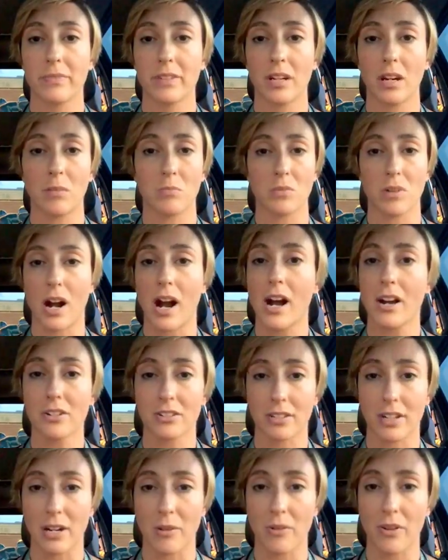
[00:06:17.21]

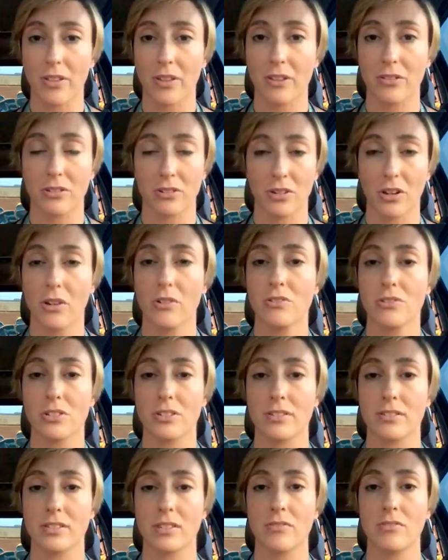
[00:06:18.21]
camaraderie with other
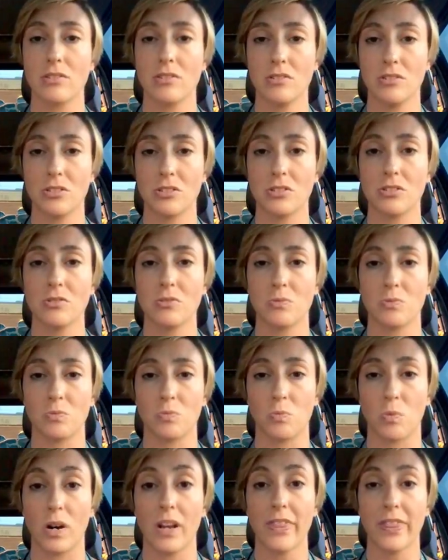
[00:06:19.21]
coaches, if you do
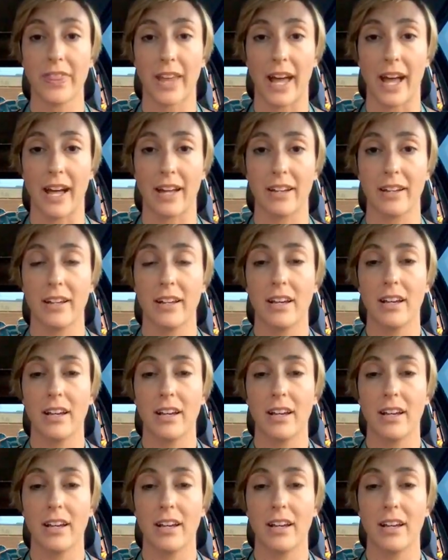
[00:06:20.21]
want that,